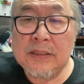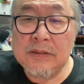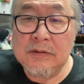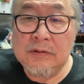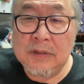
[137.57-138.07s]

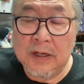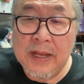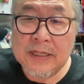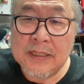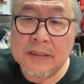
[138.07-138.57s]
to
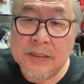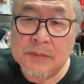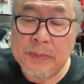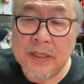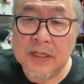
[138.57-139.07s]
collect it
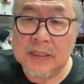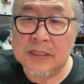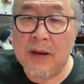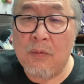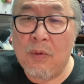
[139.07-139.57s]
just because
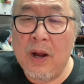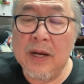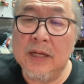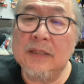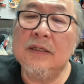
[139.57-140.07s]
I
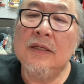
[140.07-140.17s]
want it,